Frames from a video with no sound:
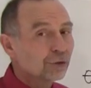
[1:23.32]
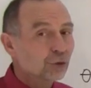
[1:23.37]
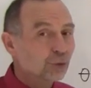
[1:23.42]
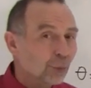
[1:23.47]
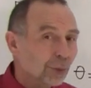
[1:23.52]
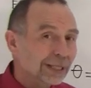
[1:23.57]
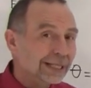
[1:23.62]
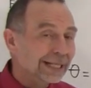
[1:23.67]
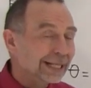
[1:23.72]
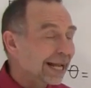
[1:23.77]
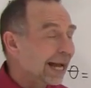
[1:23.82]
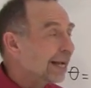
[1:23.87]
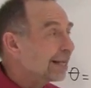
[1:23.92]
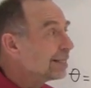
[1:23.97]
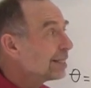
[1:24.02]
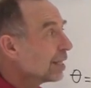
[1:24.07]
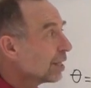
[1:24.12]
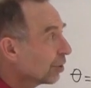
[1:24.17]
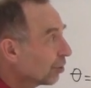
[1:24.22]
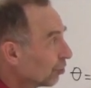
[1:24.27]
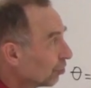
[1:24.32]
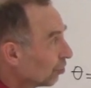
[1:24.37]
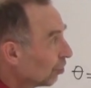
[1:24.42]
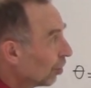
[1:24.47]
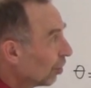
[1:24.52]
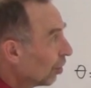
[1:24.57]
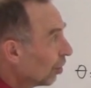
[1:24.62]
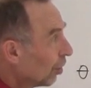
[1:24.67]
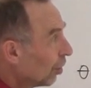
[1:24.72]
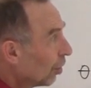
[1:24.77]
over twenty-nine years,
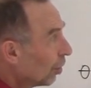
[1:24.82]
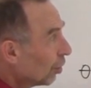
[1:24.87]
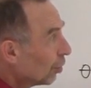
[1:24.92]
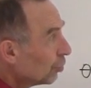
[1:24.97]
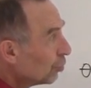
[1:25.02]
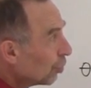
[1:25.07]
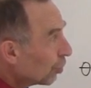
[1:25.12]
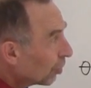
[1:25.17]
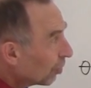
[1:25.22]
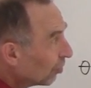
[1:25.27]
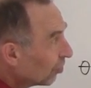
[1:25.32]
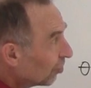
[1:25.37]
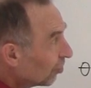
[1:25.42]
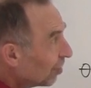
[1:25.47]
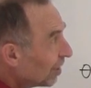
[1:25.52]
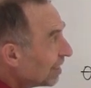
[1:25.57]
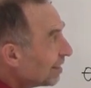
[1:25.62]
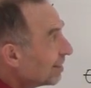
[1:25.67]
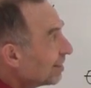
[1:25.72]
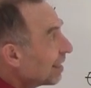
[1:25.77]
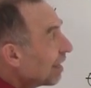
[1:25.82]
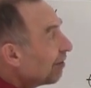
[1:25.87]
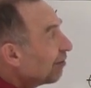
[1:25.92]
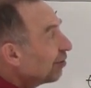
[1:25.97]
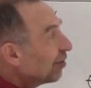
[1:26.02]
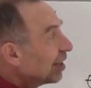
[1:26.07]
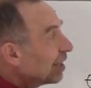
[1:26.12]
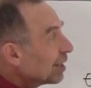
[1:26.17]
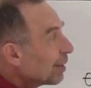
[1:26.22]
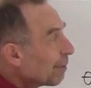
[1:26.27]
you can see
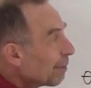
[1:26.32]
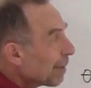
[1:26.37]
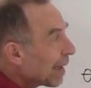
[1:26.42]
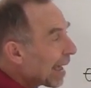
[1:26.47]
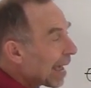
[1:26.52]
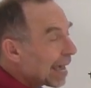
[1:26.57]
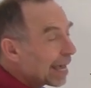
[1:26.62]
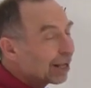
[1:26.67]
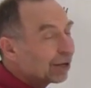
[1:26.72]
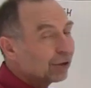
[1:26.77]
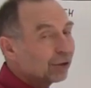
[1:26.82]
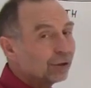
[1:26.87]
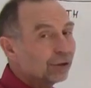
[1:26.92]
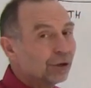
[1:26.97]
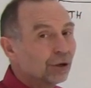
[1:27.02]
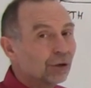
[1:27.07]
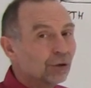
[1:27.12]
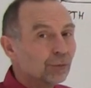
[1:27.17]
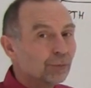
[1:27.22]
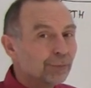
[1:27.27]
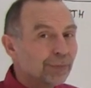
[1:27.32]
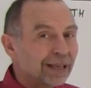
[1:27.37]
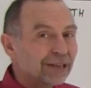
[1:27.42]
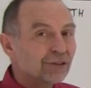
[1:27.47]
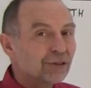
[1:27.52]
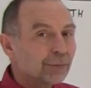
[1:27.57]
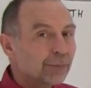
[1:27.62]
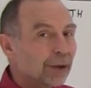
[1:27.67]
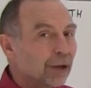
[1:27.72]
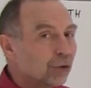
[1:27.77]
definitely a pattern
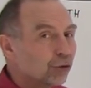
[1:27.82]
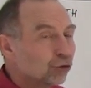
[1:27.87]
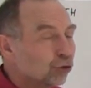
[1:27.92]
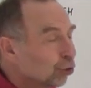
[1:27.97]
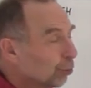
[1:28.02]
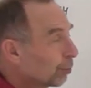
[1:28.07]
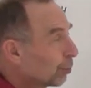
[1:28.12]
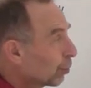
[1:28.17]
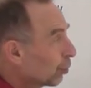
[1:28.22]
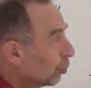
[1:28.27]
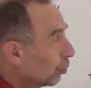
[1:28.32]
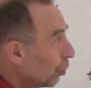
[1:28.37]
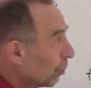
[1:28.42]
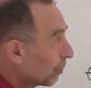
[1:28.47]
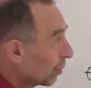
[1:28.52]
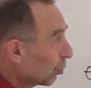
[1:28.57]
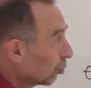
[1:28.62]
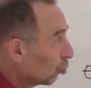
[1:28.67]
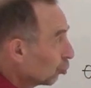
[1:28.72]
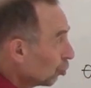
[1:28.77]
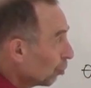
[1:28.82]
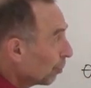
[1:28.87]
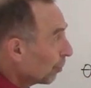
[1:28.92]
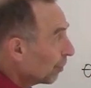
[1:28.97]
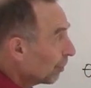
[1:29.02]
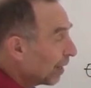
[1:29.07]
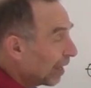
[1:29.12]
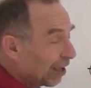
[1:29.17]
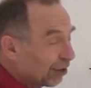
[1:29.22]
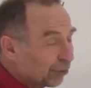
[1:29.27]
based upon Jupiter alone, because
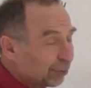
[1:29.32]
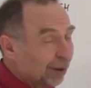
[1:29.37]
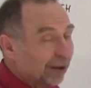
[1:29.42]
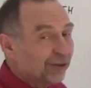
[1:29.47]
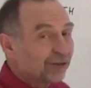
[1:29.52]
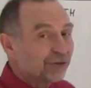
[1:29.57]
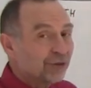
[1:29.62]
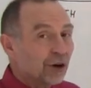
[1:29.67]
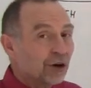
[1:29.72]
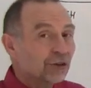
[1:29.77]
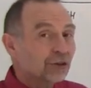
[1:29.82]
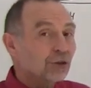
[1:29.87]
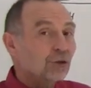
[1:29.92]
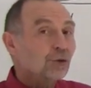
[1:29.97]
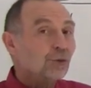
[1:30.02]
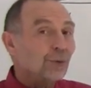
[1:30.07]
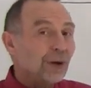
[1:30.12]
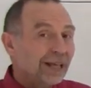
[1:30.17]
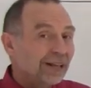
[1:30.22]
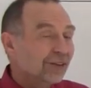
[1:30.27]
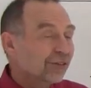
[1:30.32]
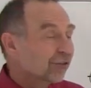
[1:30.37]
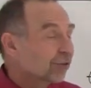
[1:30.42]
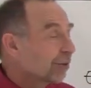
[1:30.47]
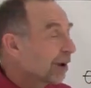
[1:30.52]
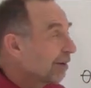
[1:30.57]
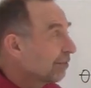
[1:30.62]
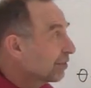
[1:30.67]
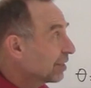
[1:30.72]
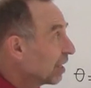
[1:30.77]
Jupiter has by far the greatest
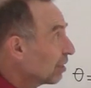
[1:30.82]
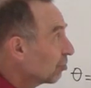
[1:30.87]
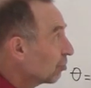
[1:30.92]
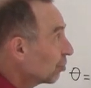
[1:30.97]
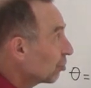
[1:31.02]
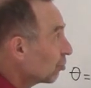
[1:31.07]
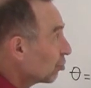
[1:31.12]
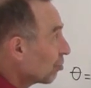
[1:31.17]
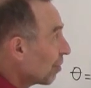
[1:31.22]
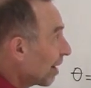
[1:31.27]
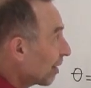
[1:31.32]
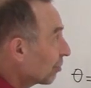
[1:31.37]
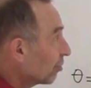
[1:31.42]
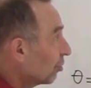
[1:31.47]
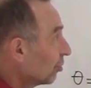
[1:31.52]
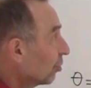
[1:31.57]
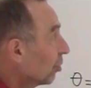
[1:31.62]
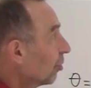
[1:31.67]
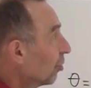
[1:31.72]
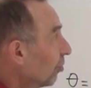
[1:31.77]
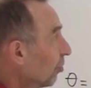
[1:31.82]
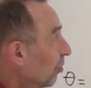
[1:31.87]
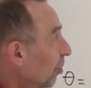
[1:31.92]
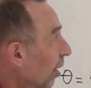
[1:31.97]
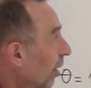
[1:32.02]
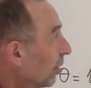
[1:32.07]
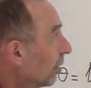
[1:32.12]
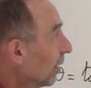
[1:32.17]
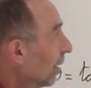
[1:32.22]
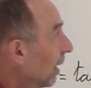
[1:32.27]
gravitational attraction to the
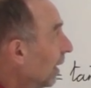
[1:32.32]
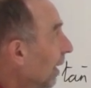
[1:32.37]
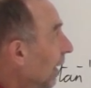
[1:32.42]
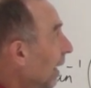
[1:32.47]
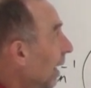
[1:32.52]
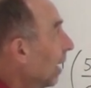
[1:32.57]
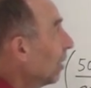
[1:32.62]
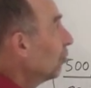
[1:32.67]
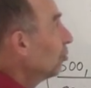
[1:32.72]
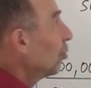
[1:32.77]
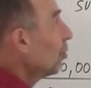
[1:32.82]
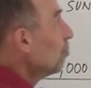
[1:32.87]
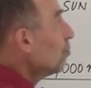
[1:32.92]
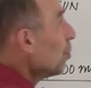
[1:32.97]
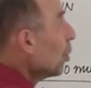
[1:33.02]
sun, and so